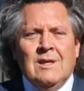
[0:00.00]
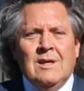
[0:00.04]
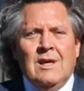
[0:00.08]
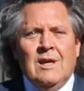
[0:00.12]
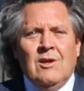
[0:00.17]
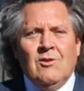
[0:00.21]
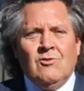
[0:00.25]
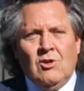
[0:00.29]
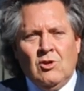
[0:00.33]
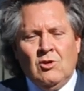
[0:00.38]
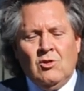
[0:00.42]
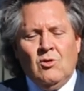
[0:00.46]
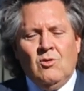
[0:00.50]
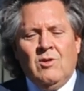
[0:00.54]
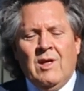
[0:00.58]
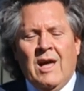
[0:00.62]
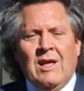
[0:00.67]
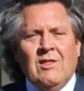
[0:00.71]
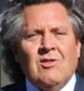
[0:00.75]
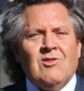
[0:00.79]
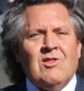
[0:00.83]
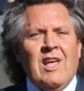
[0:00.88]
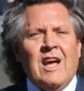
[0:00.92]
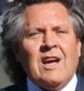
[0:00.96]
is to do
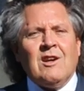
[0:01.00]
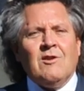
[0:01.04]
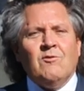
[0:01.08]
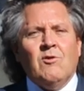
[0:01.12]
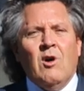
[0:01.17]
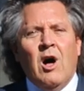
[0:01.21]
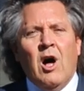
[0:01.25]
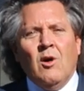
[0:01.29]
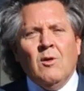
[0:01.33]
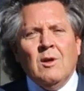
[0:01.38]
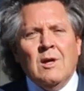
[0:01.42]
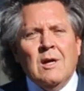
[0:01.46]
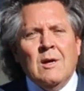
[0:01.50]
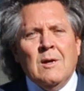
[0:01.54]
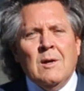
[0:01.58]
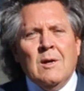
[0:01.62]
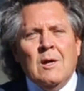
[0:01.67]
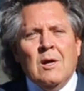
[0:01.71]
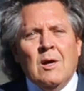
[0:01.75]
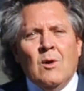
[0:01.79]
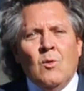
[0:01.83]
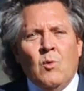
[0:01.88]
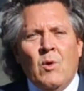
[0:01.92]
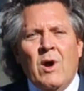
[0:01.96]
that. Second of all,
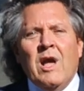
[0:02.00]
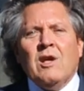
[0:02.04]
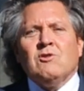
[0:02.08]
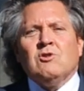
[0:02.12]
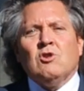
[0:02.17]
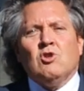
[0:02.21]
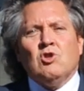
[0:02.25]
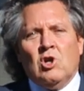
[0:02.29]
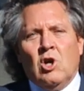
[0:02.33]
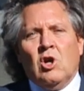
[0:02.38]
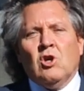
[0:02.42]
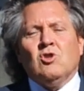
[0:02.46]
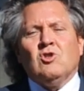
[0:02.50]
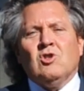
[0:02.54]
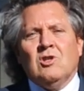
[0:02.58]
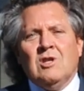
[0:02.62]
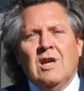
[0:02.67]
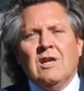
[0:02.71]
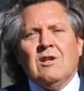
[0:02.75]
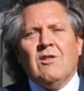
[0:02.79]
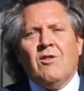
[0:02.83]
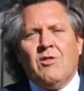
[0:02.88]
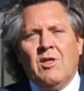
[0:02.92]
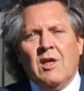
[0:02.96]
we as a church
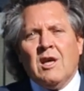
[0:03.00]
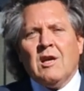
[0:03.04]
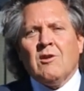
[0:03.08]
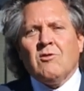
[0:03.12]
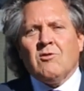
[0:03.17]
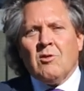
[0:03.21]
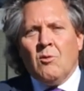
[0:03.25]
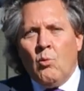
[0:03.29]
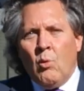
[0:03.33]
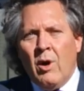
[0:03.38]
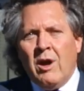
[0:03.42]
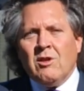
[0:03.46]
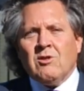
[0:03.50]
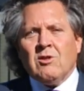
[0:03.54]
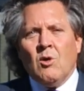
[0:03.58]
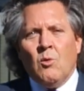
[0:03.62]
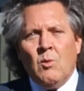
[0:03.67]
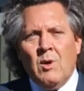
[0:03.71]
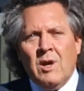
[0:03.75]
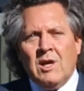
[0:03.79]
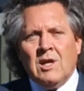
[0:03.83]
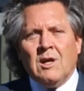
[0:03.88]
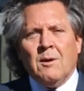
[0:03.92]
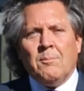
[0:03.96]
need to think of some ways that
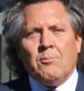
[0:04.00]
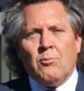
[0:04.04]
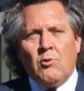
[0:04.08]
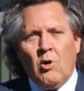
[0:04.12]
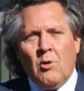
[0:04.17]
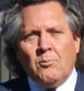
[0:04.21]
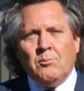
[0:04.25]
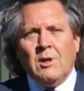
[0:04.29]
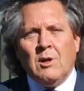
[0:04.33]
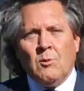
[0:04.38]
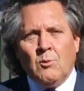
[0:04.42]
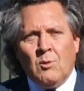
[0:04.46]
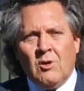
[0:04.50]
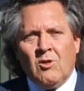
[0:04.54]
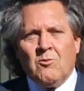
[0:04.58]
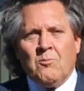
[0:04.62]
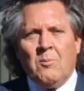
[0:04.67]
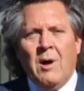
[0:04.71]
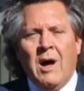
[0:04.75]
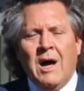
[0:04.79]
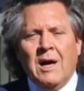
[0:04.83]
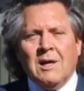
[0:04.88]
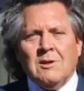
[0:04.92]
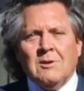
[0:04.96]
we can appropriately
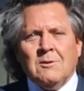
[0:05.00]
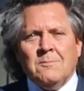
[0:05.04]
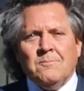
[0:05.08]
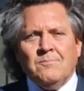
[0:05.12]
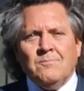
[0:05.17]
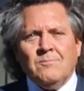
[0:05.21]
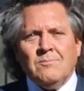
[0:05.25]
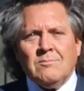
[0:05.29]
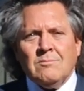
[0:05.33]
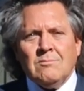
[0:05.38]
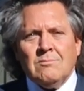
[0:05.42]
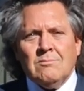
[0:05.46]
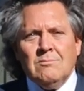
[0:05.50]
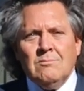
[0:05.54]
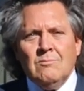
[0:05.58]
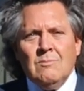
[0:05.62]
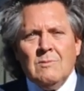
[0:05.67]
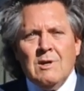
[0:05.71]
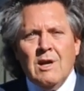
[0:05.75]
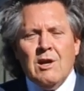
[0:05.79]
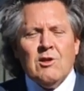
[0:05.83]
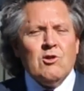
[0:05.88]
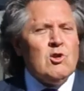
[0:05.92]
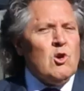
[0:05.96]
respond.
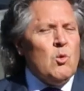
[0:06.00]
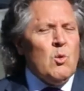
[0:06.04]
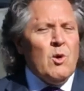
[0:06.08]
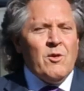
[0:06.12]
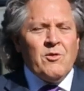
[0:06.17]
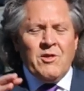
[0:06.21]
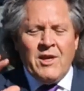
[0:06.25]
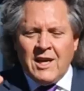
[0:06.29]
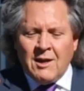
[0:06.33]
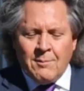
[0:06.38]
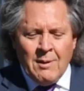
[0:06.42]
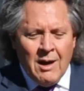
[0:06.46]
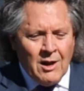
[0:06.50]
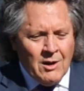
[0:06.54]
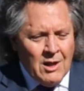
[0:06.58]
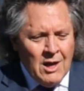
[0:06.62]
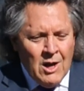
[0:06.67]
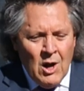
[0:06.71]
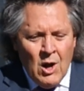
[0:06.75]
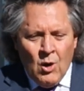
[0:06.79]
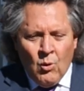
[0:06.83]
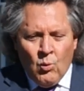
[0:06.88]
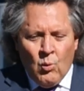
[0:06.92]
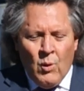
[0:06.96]
And so we're thinking about
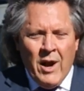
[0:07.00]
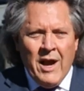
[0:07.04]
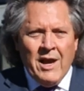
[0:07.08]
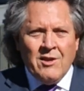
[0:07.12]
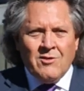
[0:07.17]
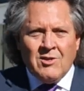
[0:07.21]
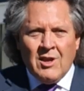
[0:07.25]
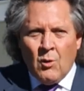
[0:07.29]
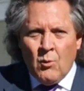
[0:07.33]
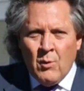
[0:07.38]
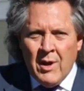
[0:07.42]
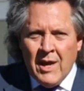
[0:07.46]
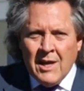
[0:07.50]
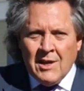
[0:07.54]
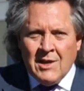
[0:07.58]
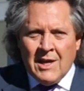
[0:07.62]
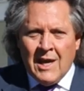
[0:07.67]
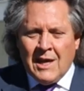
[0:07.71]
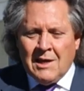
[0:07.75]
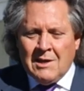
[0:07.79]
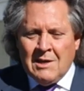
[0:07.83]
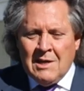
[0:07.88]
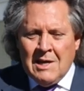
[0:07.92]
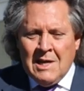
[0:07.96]
ways that we
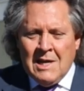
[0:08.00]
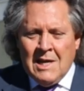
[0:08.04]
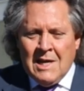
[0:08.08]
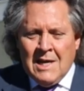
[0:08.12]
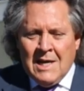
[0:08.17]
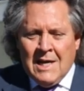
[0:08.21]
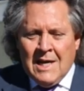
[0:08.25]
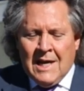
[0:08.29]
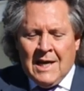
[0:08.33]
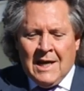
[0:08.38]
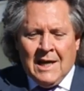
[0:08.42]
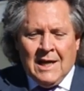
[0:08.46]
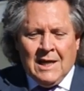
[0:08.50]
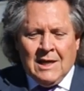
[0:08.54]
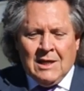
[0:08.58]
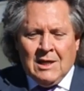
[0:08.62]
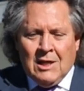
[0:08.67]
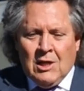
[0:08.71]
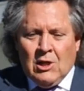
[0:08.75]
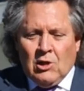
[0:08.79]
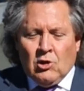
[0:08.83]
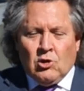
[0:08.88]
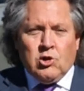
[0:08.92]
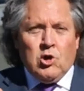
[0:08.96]
can uh,
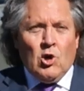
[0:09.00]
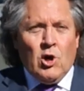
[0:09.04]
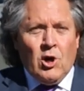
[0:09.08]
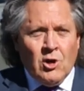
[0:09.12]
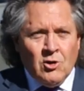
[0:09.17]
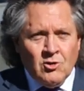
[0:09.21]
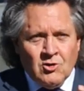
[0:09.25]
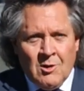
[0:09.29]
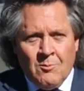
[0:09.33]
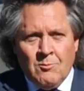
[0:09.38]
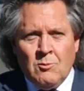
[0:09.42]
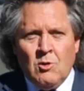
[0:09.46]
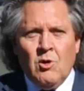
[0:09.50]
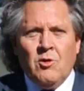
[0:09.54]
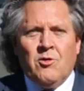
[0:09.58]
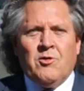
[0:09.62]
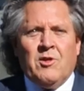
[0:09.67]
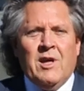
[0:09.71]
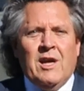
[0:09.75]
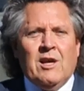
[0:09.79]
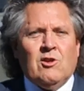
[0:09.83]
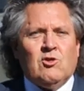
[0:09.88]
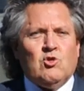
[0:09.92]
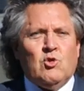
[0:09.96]
learn some new
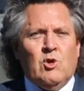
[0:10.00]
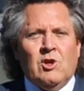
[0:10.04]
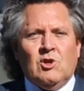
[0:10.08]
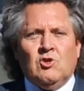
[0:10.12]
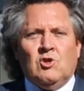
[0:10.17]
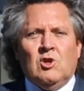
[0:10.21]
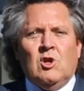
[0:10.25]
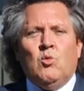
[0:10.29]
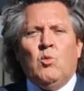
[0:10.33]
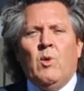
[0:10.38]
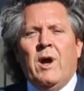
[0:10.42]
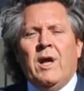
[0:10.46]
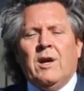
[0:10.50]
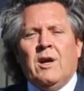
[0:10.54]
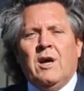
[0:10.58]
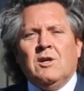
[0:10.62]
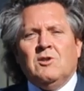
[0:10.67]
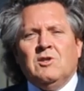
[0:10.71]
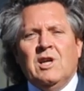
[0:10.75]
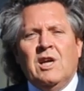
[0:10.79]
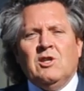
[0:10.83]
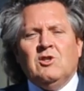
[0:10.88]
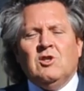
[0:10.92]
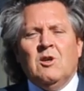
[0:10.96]
things. Christian Wynn, our
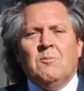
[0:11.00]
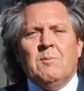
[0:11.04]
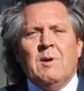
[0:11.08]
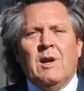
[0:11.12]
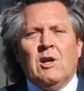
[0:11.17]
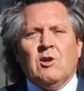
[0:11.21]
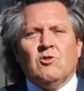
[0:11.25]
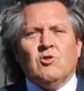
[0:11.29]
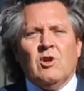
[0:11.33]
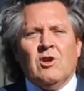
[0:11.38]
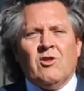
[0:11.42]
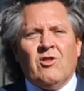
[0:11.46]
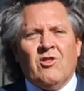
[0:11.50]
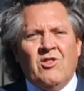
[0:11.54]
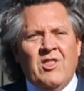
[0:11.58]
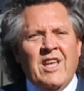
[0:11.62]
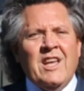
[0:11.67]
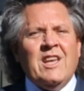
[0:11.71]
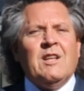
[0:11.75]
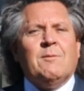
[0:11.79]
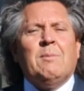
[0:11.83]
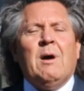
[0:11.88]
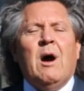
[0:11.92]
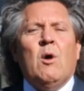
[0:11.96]
teaching minister, is
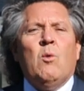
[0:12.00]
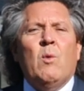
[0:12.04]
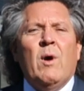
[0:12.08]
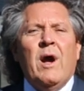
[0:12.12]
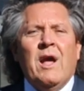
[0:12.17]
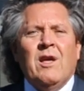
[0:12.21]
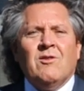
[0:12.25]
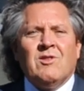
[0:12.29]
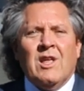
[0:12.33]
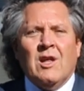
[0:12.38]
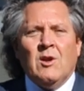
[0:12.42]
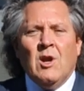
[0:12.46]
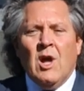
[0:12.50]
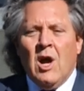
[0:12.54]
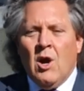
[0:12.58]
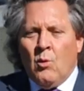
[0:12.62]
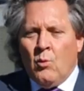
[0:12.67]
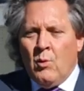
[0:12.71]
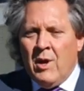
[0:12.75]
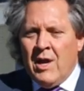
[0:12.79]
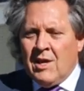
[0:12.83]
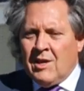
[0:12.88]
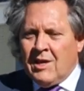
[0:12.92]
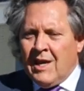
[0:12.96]
thinking about ways that
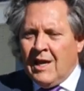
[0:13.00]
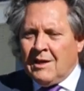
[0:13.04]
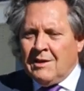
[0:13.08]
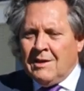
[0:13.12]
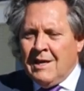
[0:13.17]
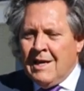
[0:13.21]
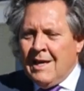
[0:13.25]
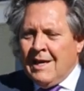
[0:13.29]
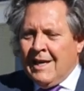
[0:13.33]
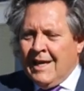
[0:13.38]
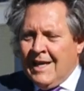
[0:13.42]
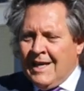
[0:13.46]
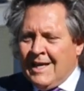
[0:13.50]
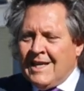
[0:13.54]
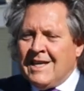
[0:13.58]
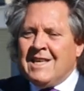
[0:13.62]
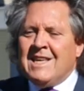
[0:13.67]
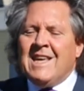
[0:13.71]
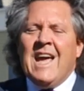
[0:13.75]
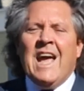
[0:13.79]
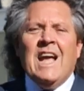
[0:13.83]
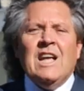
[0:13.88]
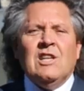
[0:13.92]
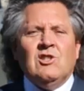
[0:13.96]
we can
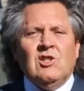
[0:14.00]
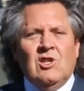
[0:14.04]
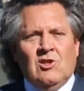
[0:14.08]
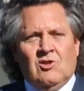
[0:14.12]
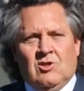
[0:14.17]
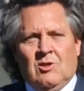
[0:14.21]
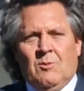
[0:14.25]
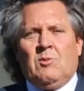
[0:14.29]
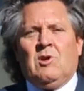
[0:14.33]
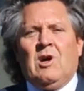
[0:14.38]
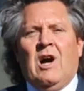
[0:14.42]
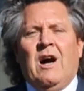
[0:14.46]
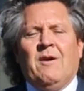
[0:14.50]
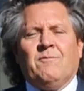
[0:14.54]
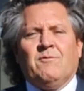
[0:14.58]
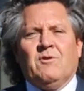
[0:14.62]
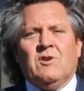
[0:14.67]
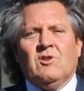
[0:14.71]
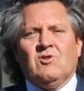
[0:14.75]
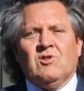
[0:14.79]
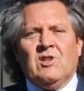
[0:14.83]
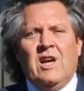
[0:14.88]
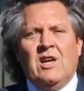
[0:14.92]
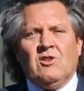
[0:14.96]
engage in some
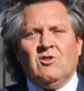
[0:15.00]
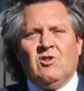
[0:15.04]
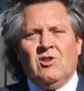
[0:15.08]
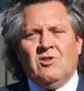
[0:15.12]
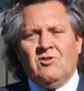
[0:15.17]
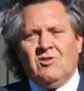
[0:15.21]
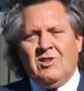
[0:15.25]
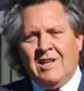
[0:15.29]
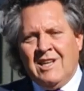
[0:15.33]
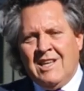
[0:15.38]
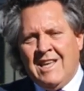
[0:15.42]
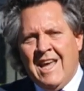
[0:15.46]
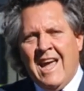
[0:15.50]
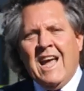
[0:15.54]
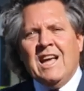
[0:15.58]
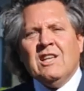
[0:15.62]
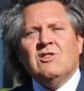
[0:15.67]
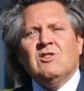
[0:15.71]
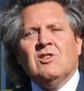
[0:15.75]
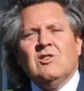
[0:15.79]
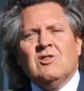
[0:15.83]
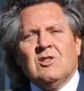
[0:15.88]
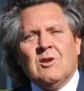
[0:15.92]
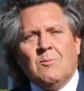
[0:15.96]
conversations,
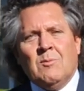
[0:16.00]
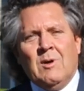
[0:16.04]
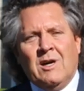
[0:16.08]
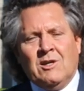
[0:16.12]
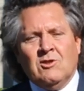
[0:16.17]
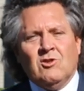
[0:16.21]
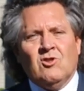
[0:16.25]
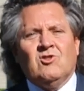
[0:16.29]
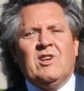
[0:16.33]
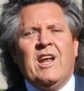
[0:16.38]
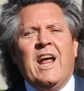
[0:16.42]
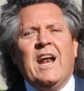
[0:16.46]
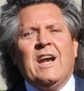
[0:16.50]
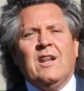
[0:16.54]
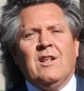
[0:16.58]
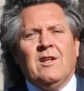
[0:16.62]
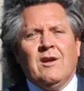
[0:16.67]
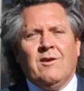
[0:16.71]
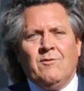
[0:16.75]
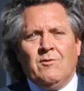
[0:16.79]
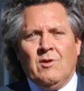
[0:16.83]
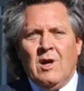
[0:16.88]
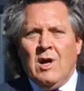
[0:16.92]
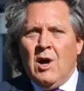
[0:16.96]
engage in some understanding
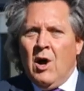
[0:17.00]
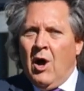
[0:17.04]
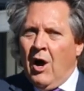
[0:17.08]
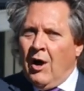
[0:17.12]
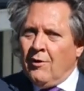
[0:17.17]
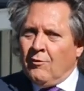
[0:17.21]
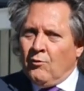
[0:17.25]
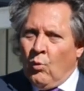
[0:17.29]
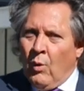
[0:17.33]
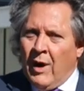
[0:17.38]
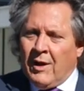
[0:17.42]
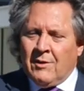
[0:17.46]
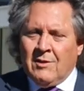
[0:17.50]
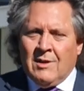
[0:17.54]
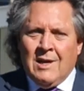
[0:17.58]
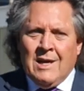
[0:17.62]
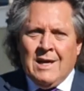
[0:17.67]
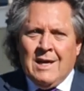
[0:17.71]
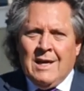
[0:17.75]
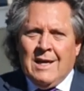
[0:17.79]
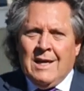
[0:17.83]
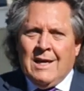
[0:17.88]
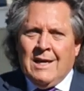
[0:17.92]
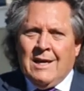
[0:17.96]
of, of what
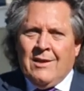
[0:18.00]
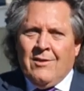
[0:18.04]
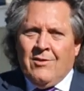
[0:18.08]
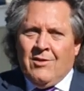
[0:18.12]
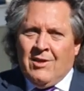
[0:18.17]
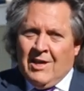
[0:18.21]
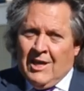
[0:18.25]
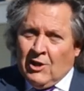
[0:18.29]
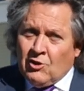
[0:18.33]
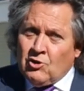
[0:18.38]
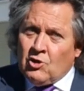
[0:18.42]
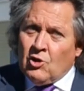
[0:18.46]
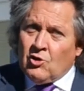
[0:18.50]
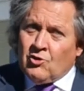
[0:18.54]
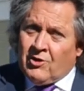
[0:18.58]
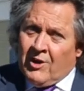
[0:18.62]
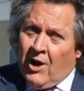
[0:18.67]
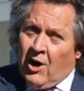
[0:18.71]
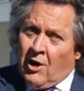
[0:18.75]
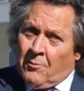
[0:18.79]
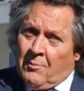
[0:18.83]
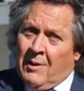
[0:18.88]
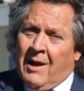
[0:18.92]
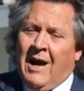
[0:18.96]
the issues that
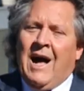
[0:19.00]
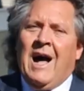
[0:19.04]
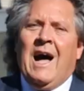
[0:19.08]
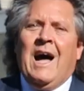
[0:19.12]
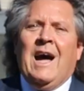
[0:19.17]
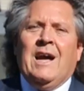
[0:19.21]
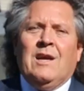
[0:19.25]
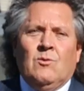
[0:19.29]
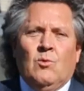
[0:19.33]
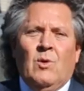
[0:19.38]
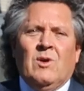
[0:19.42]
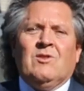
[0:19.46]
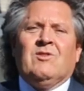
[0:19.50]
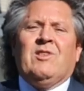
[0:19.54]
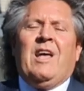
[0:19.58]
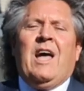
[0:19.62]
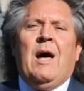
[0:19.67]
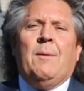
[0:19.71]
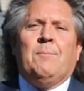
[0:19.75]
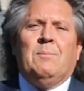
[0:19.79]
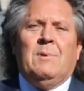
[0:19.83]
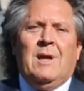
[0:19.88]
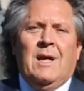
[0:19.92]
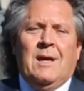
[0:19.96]
are behind what's
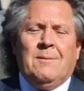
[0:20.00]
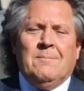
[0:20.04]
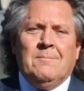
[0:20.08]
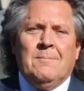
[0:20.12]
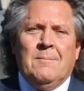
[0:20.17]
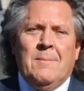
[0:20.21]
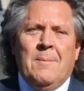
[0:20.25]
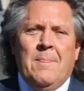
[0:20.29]
happening.